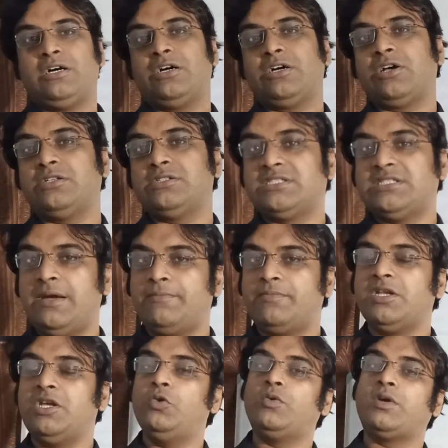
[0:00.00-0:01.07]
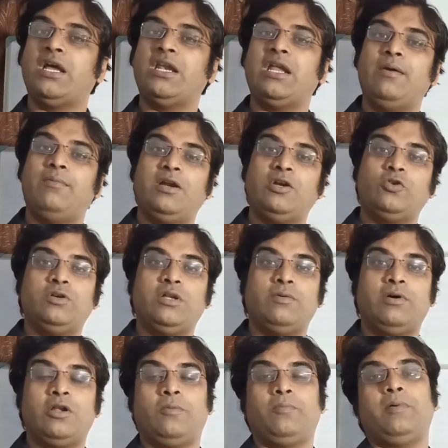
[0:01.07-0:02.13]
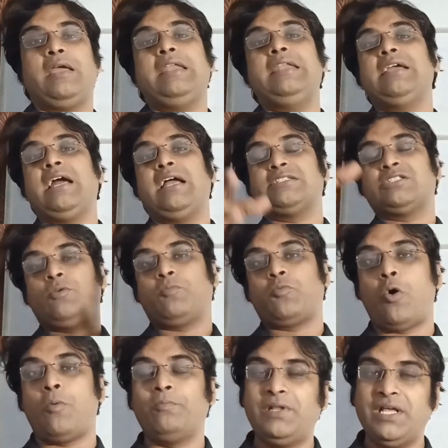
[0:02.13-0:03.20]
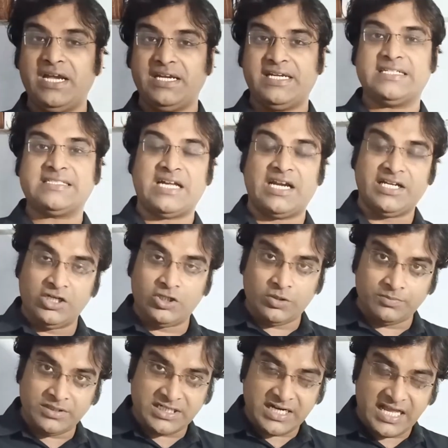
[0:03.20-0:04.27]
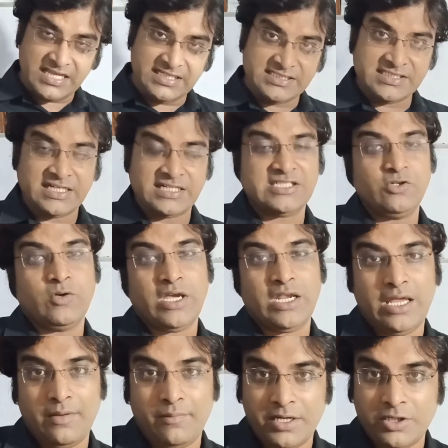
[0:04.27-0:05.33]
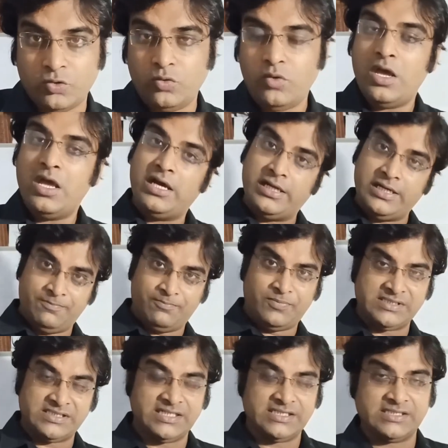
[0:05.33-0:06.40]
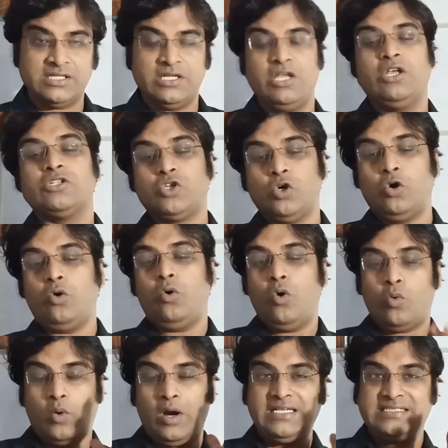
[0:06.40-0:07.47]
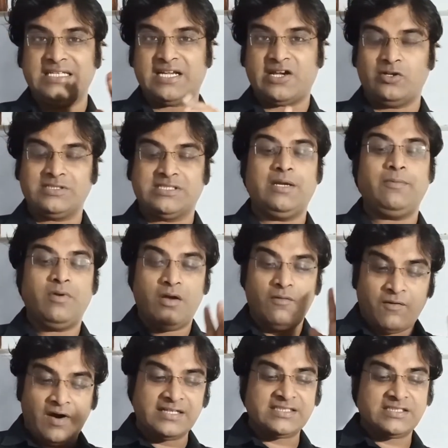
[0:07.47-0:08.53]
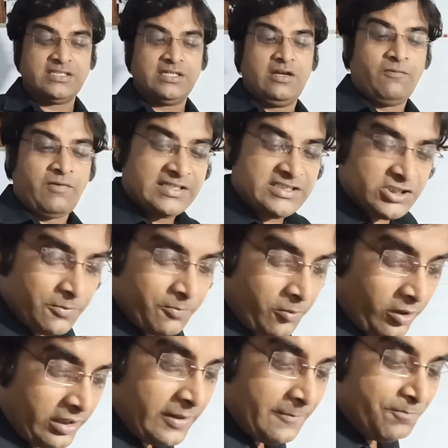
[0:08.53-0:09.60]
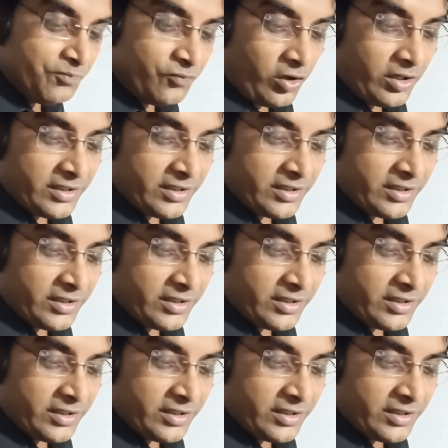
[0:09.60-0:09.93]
concept you can able to develop, any kinds of complicated circuit of the transistors you can able to represent. So what is the concept? First of all, for